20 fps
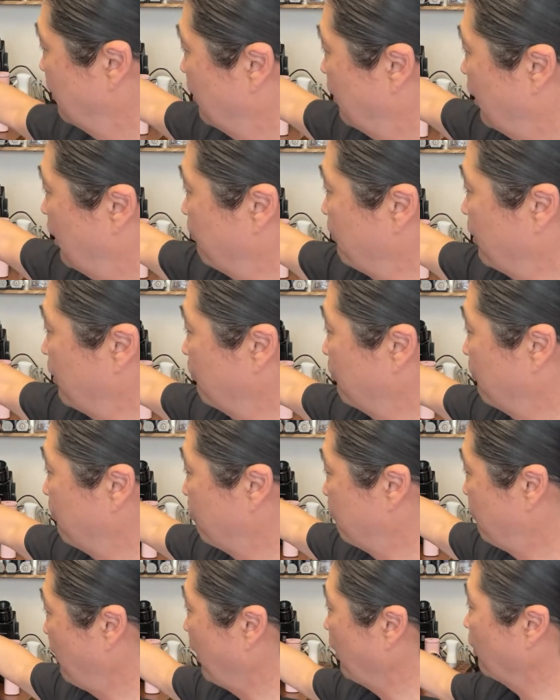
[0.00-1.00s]
I mean,
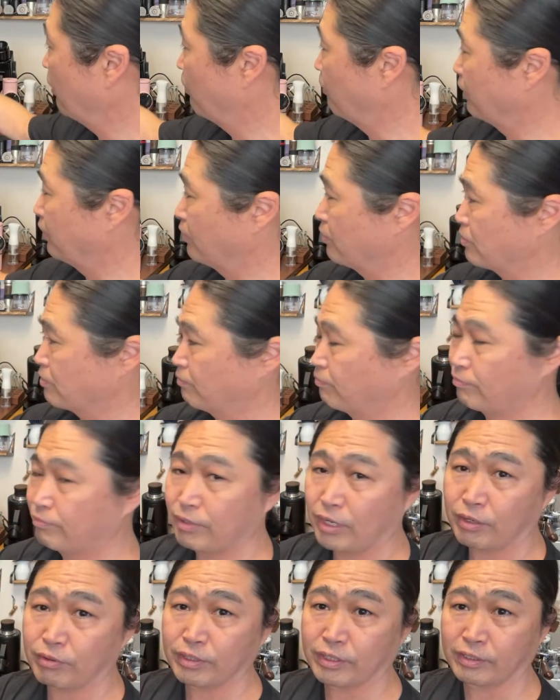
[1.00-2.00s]
even bellow is
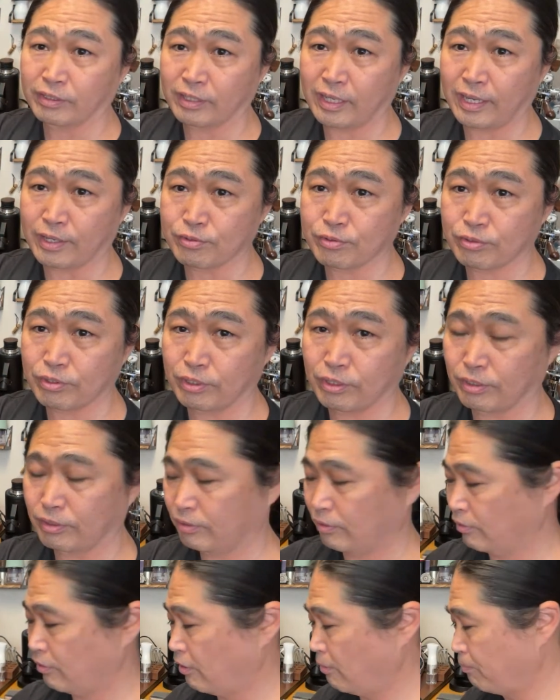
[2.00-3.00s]
very nice too
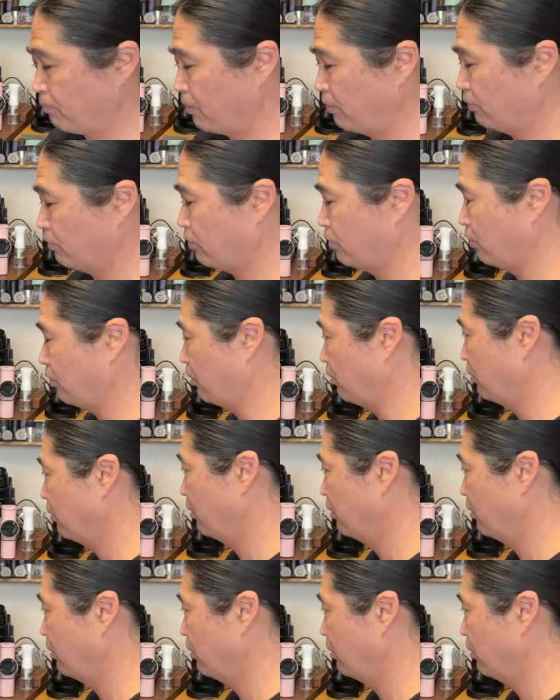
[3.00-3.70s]
compared to